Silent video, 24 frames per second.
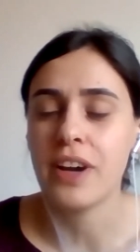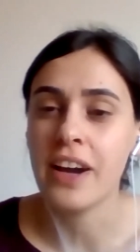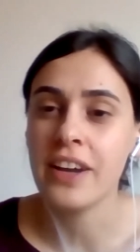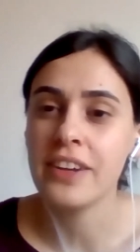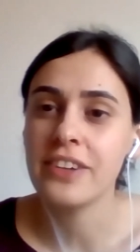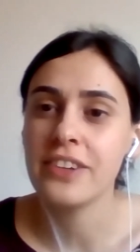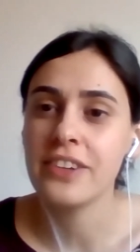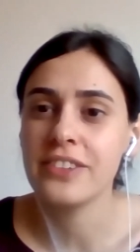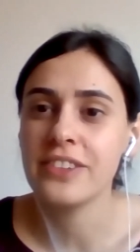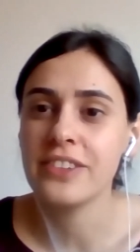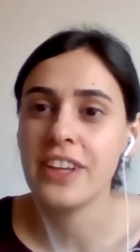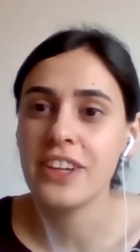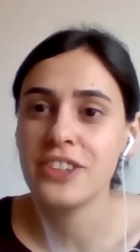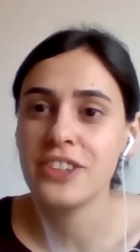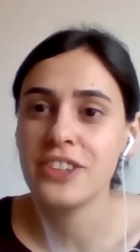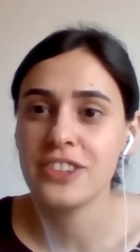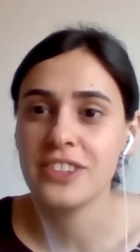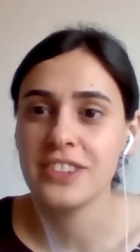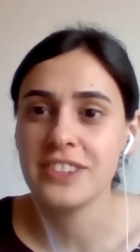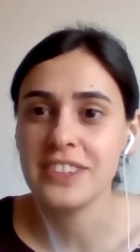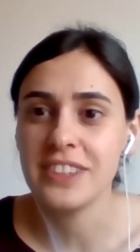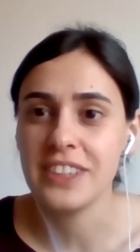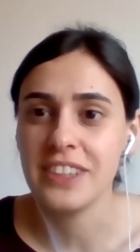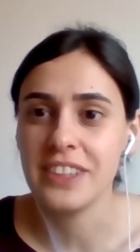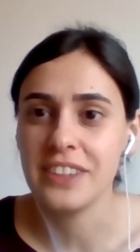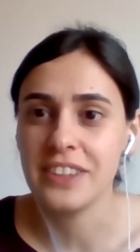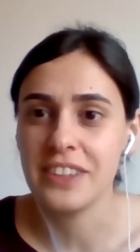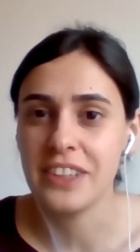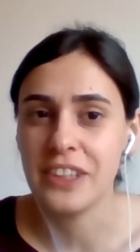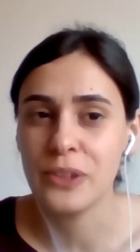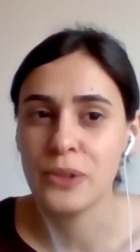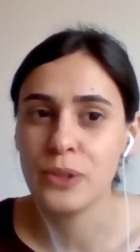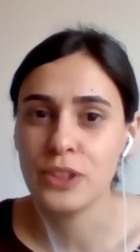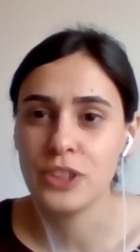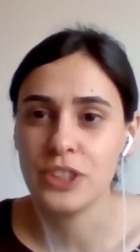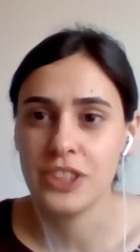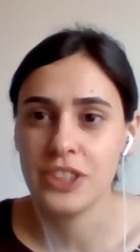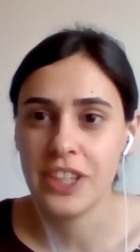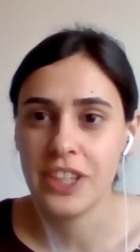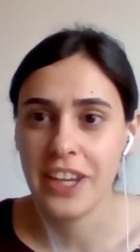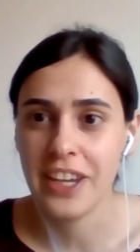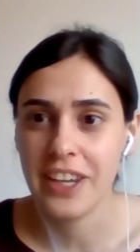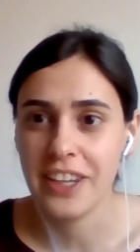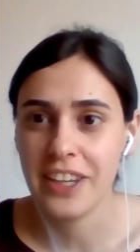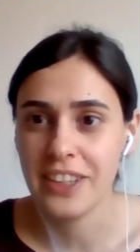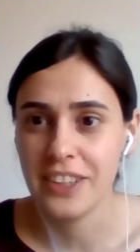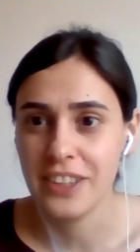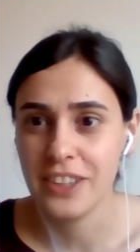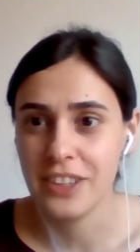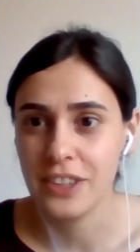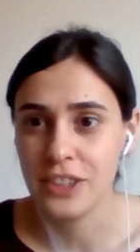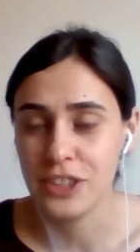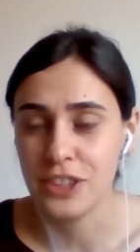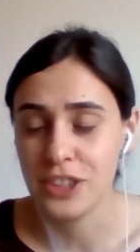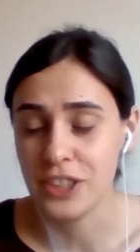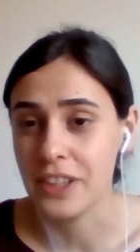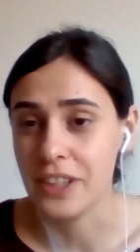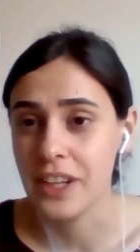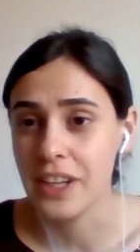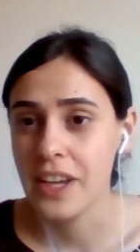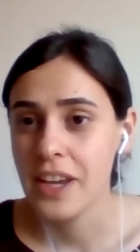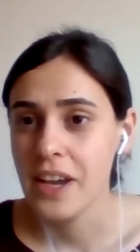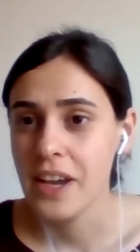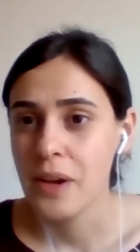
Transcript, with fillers: other nations in negotiation.